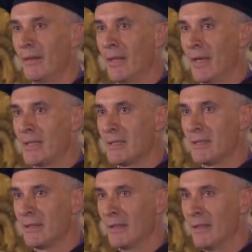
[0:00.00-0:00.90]
that
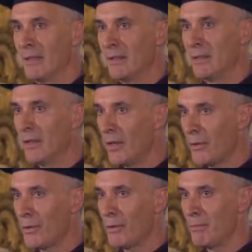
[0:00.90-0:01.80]
in the
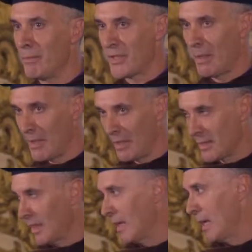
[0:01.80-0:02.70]
dark room, something
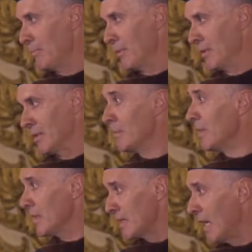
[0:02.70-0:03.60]
else can happen, and
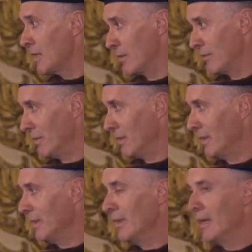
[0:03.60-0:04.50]
something decisive.
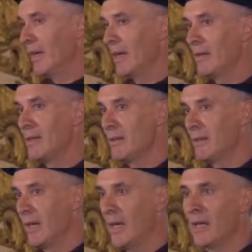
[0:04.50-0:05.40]
And
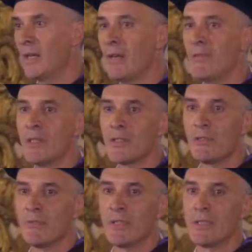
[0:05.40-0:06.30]
I had an evidence
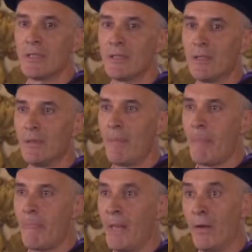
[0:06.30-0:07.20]
of it,
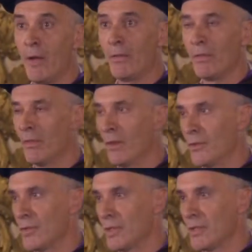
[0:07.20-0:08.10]
and
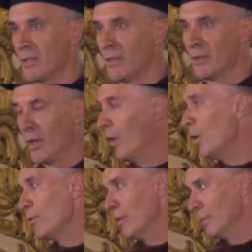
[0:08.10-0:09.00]
not just the
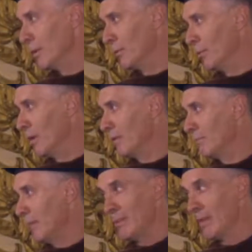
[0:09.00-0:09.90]
only one, but
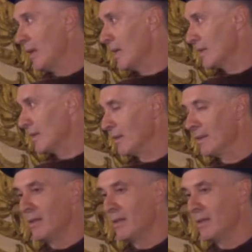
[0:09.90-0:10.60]
one, maybe the last.